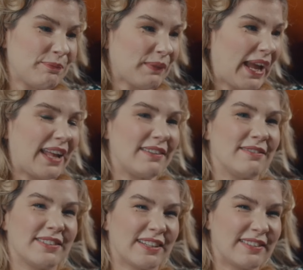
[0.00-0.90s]
I had
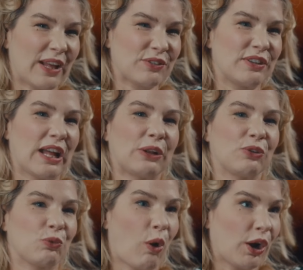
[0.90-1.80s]

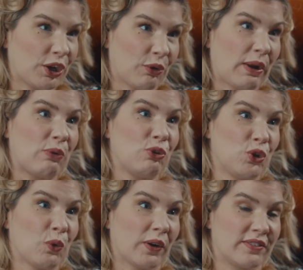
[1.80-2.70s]
$6,000 walking around New
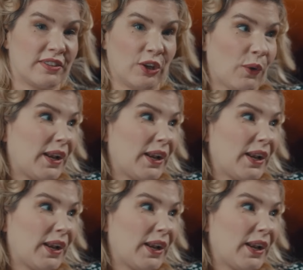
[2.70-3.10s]
York City going,